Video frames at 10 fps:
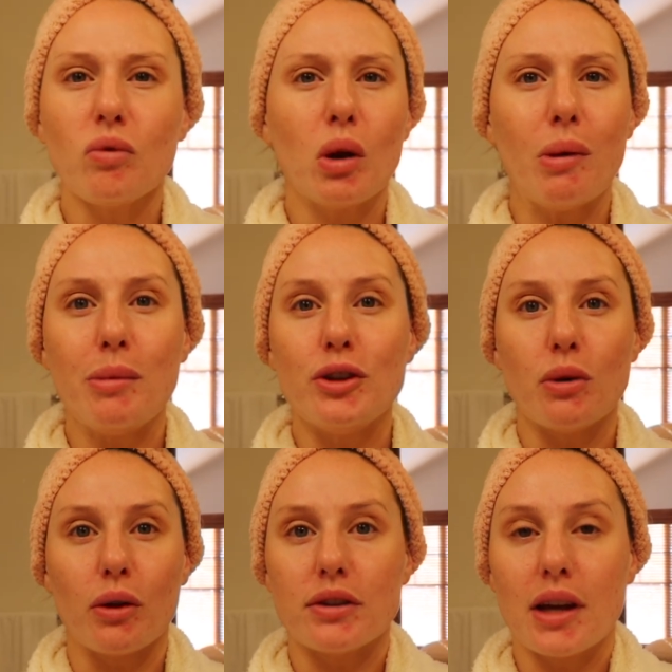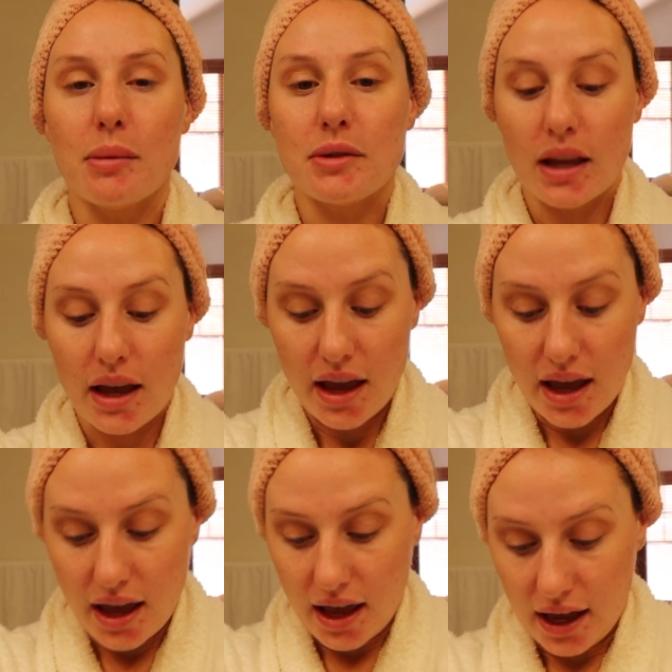or maybe two other times.
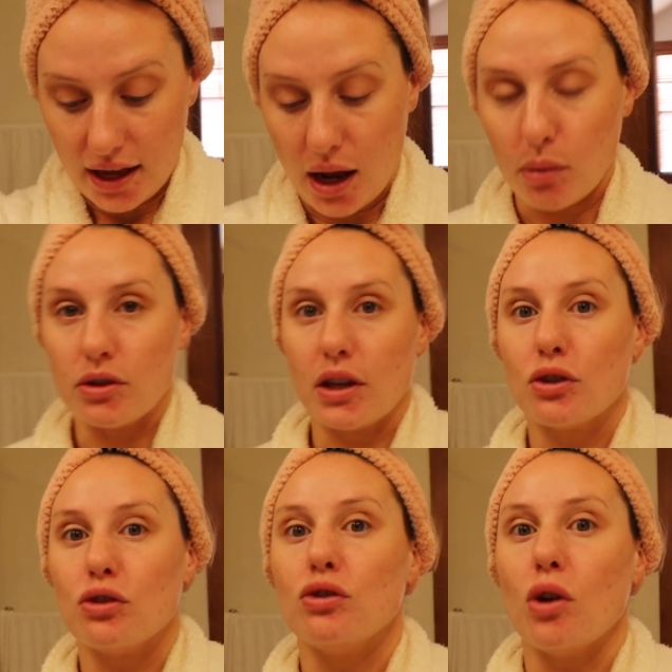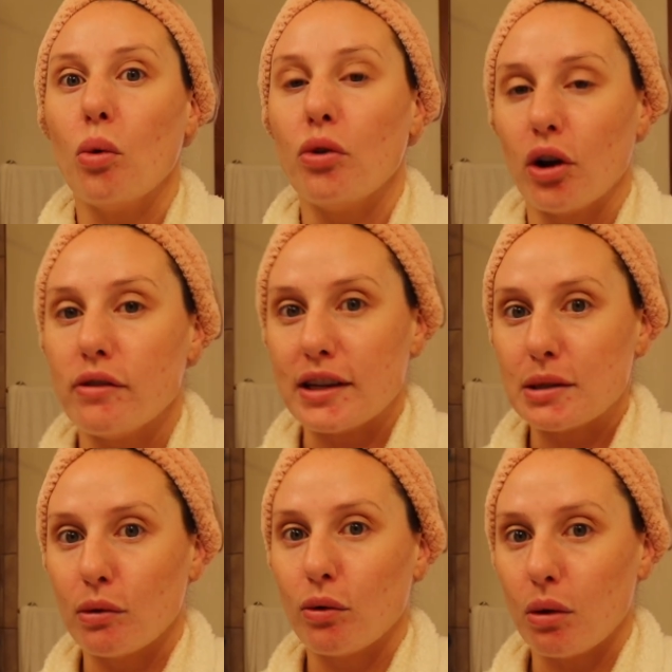And I was like so
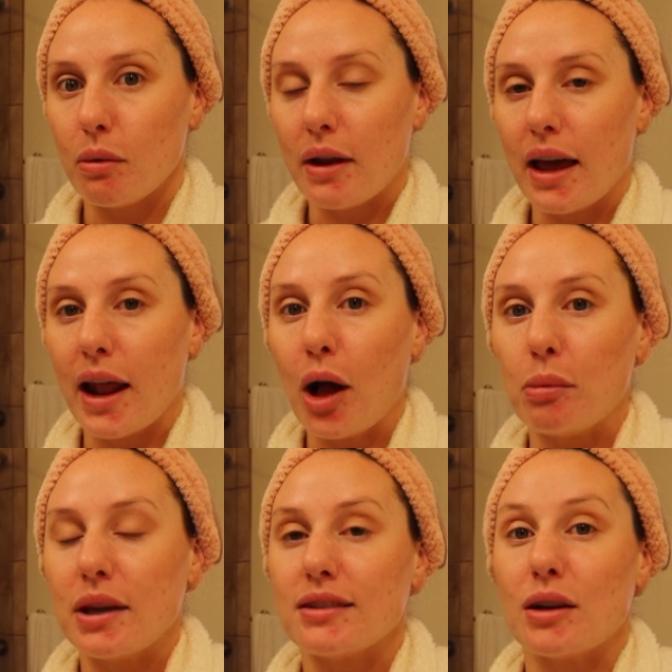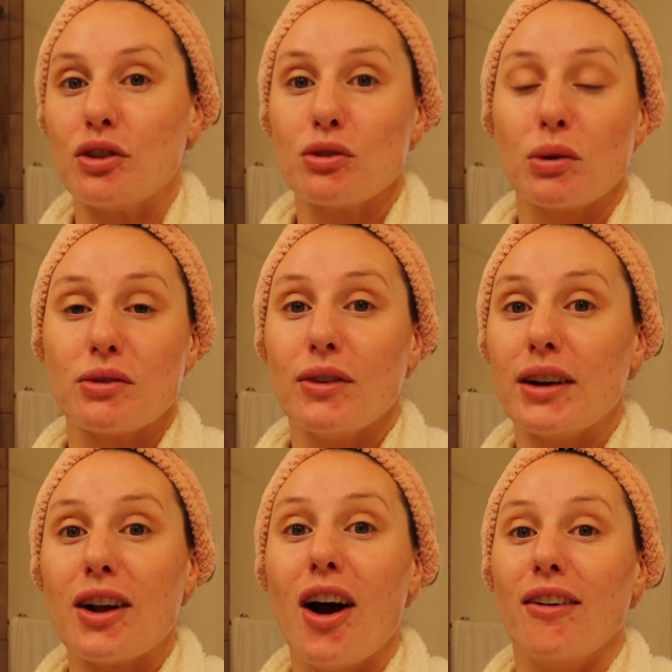nervous before we would head out because I just wasn't
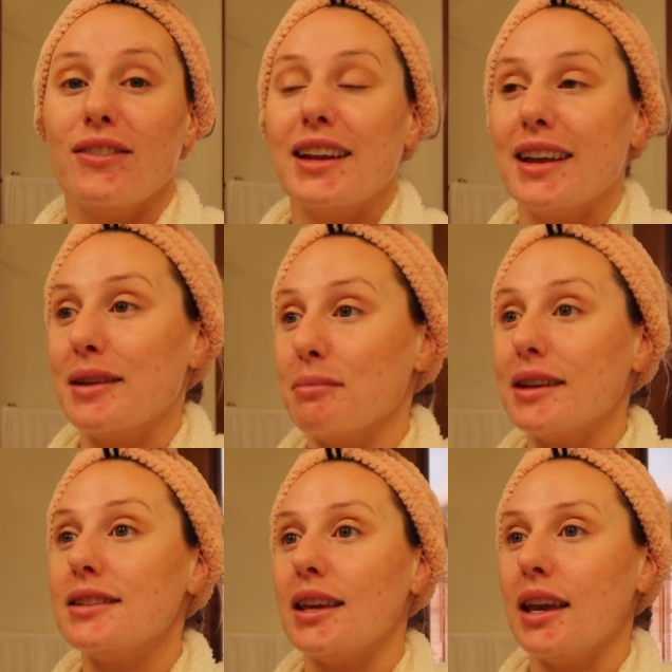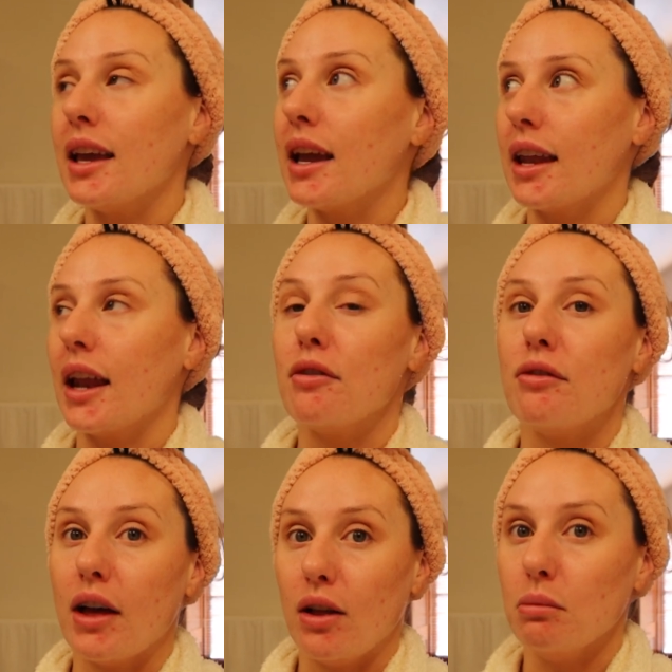very confident in my skiing and I
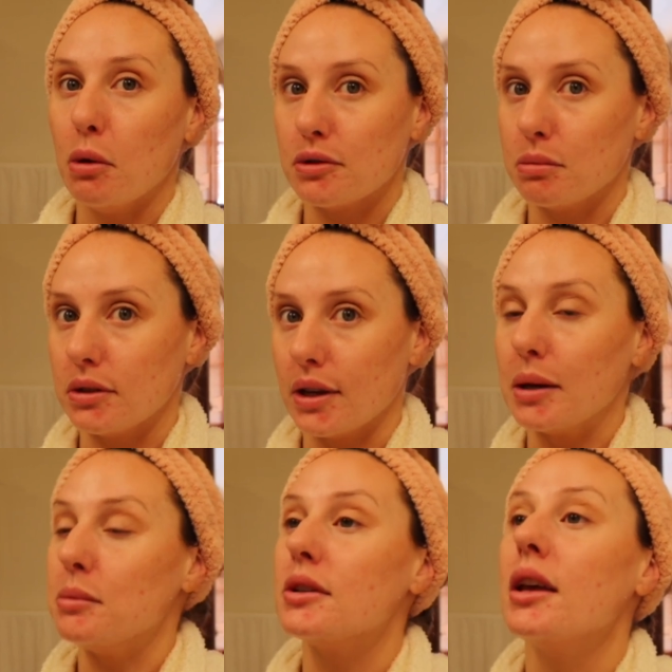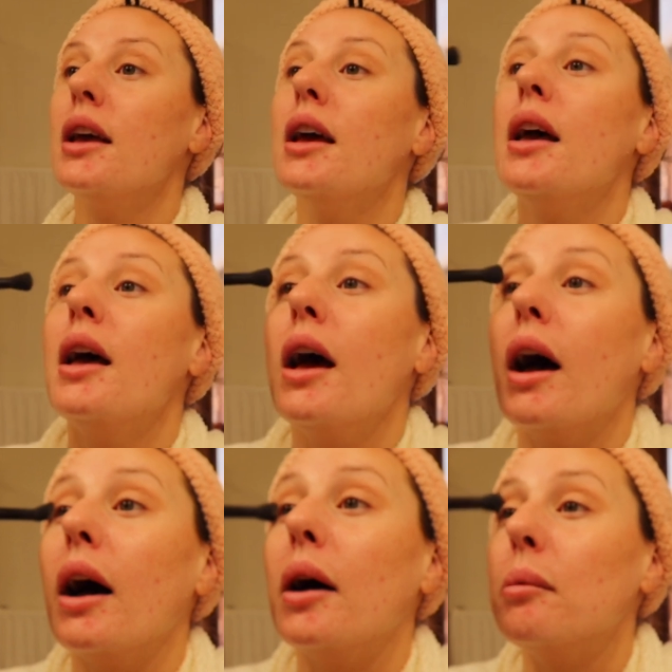fell multiple times.
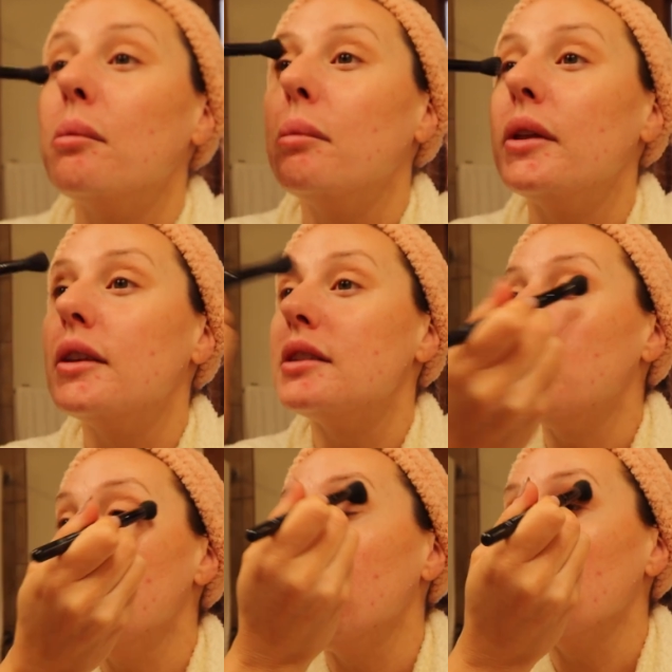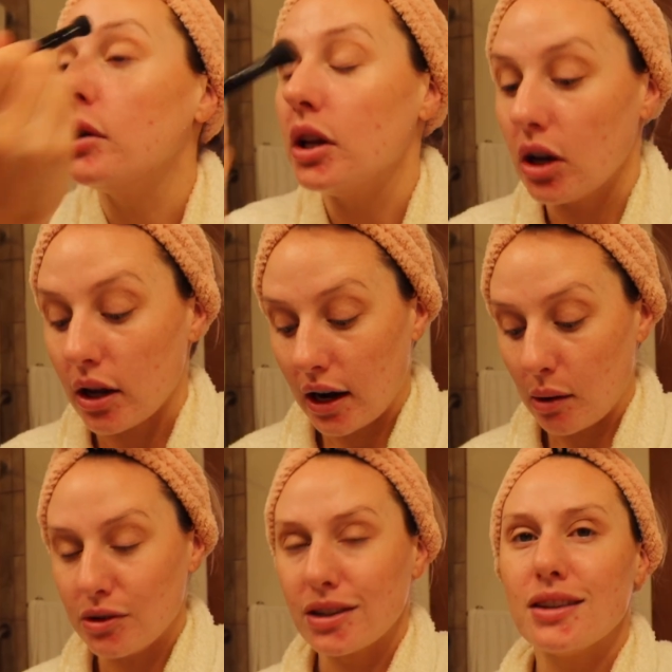But this time I feel pretty good and
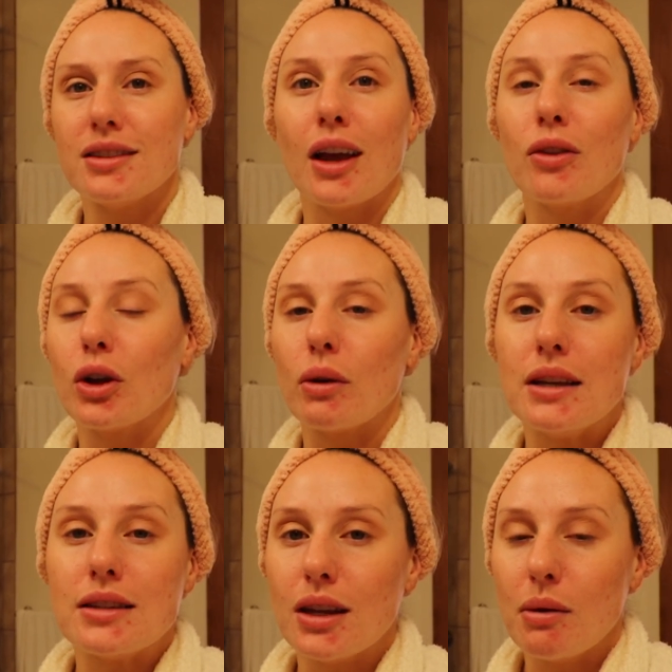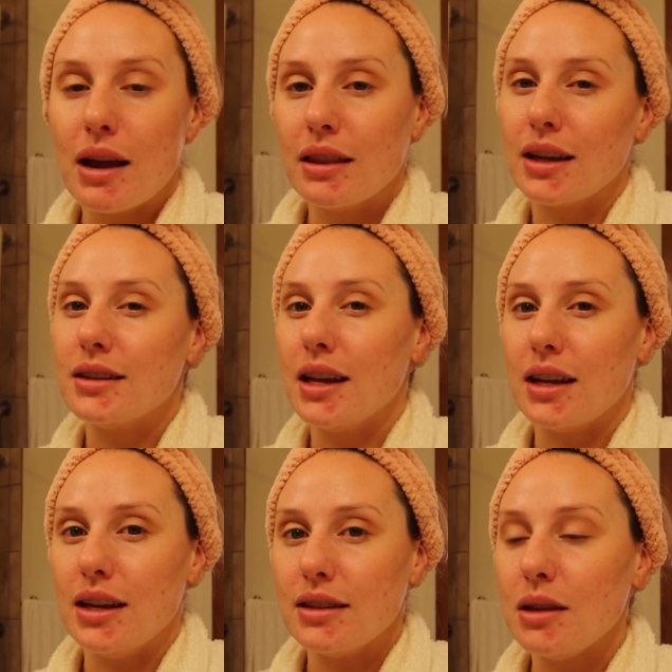I'm just gonna stay on the greens anyway and like take
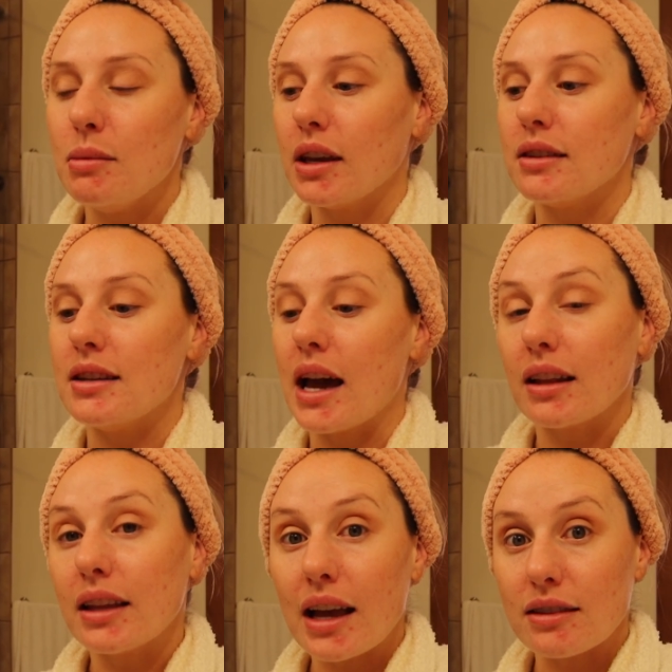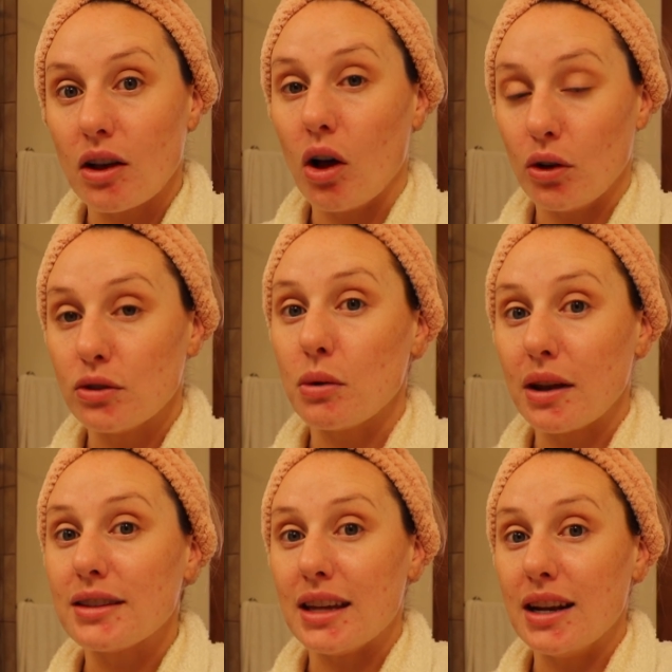it easy because Natalie has also
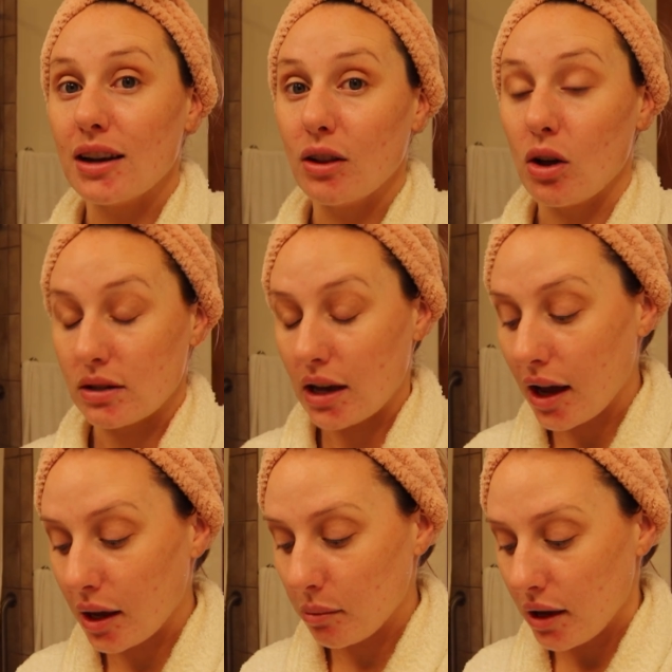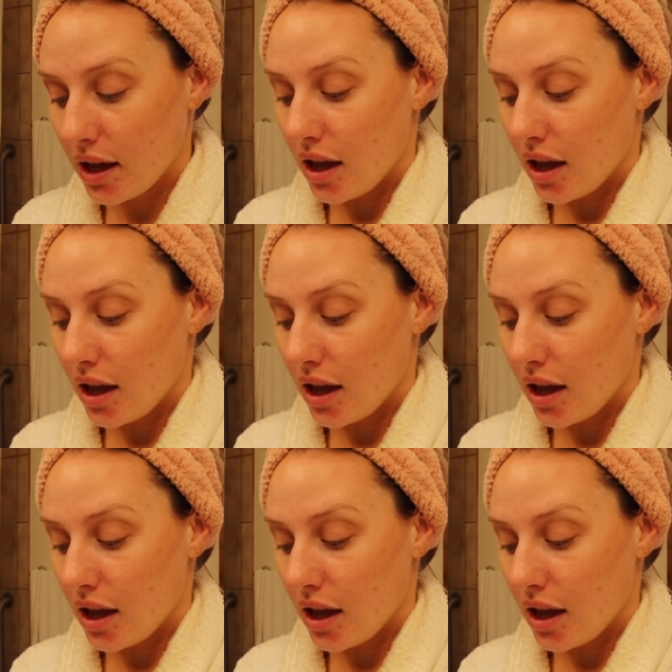not skied in a long time.